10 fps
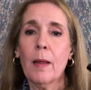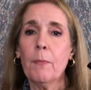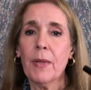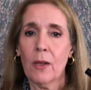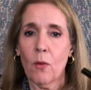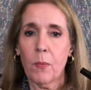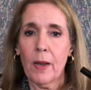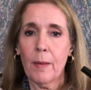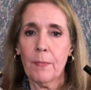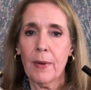Pillow
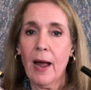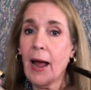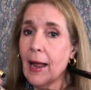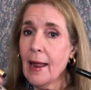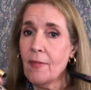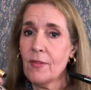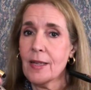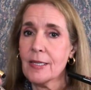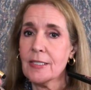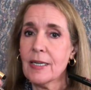Plump. I had
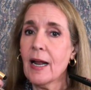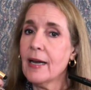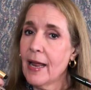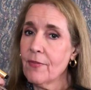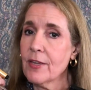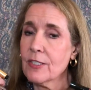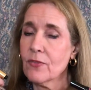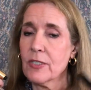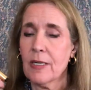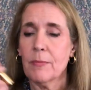this, and I'd had this
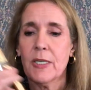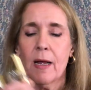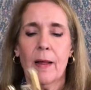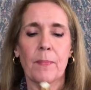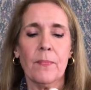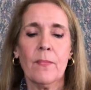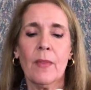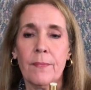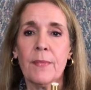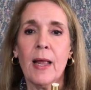for some time.
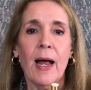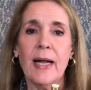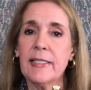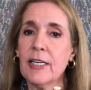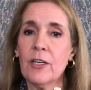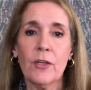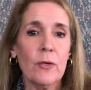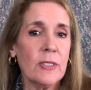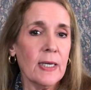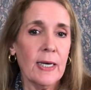I didn't
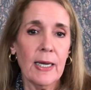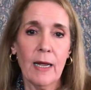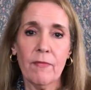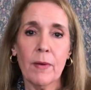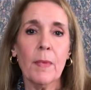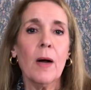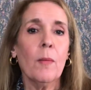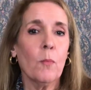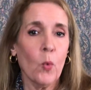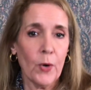use any of them
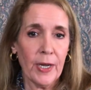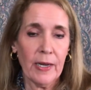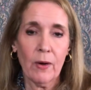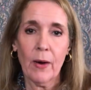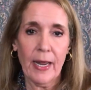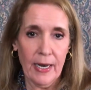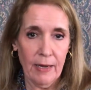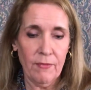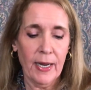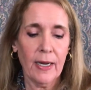morning and
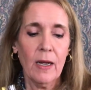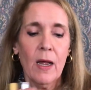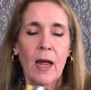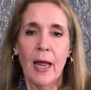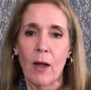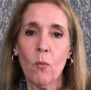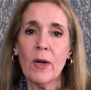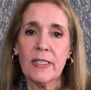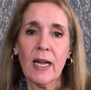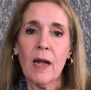evening. At
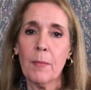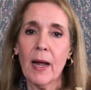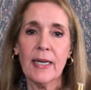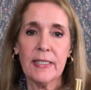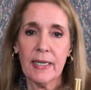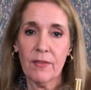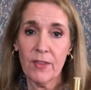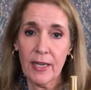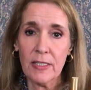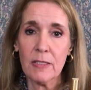one time, I did
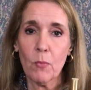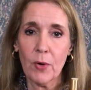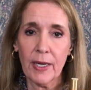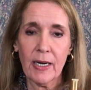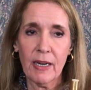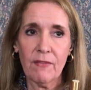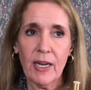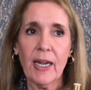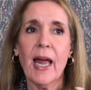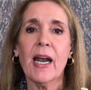this morning and
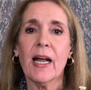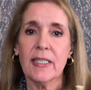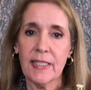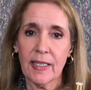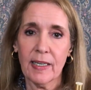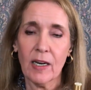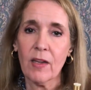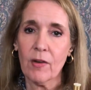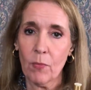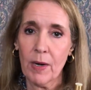evening, and I did get a
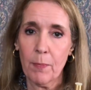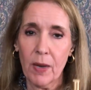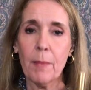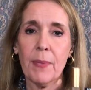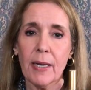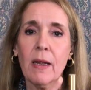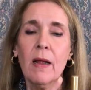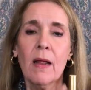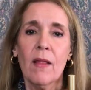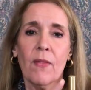little bit of plumping,
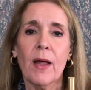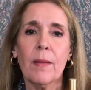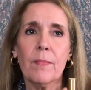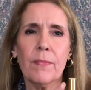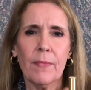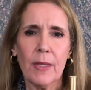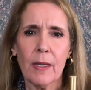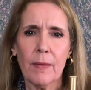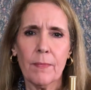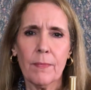the, the